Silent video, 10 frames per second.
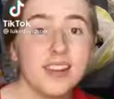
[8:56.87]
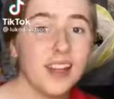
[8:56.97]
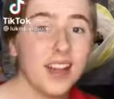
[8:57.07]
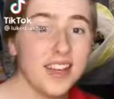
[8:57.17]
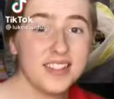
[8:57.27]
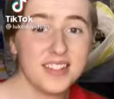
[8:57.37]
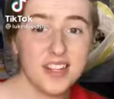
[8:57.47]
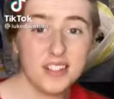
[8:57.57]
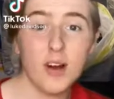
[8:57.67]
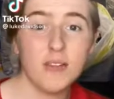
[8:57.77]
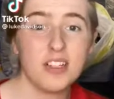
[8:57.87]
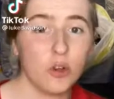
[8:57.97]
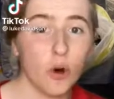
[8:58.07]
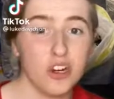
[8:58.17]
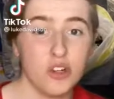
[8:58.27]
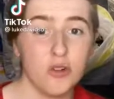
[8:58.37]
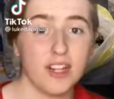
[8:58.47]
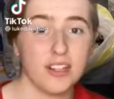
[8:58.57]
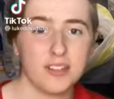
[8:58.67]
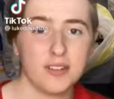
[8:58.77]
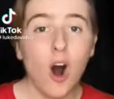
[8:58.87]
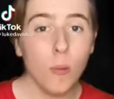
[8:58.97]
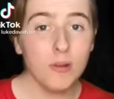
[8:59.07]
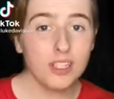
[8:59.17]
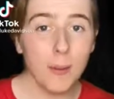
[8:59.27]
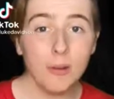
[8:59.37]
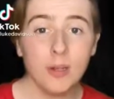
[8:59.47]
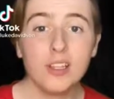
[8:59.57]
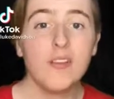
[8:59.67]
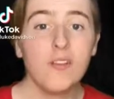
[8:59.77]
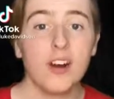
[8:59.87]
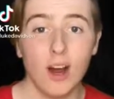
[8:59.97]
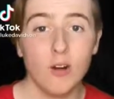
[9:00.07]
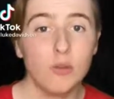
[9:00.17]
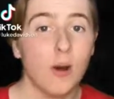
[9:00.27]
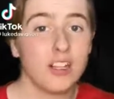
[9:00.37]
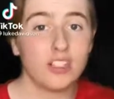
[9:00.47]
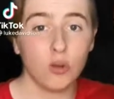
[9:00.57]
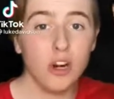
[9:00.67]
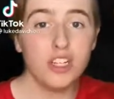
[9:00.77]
The luckiest things found in storage units. homeless couple looking for a couch bought a storage